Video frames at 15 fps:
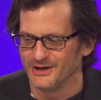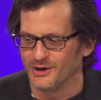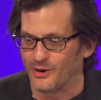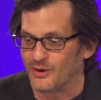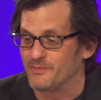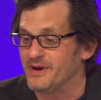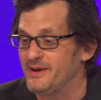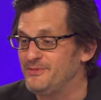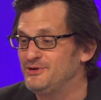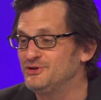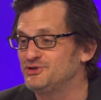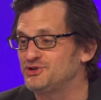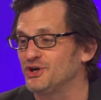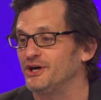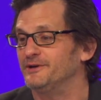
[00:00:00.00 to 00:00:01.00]
Or maybe
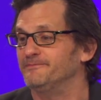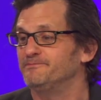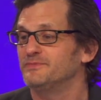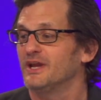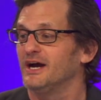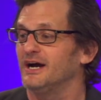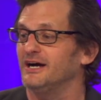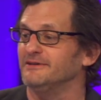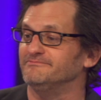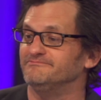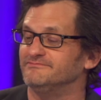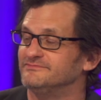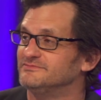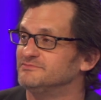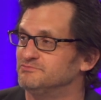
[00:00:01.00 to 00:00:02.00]
you should,
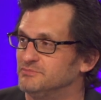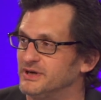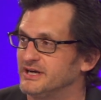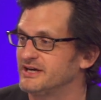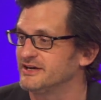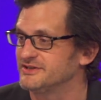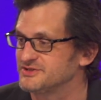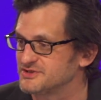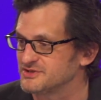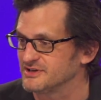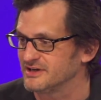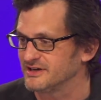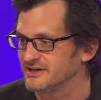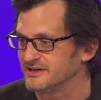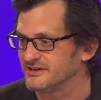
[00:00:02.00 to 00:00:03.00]
because
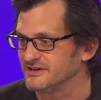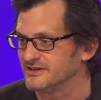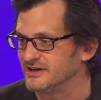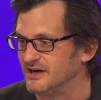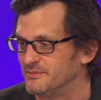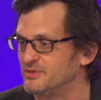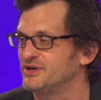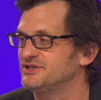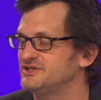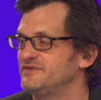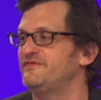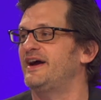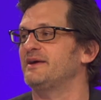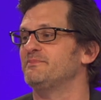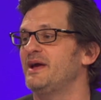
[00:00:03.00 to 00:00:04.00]

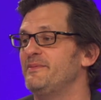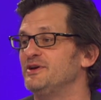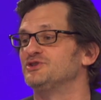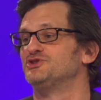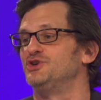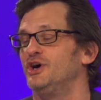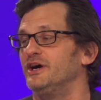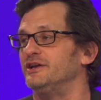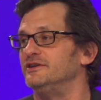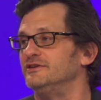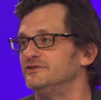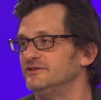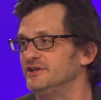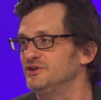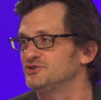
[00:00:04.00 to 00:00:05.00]
in fact maybe it's good.
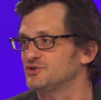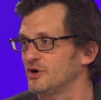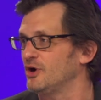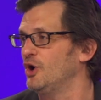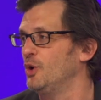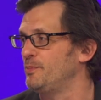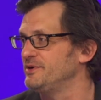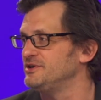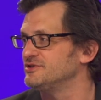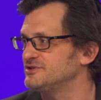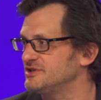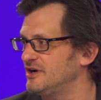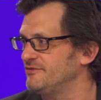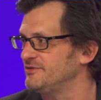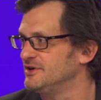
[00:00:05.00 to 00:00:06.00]
You sort of open
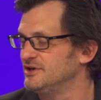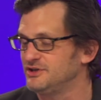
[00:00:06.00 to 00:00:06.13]
yourself.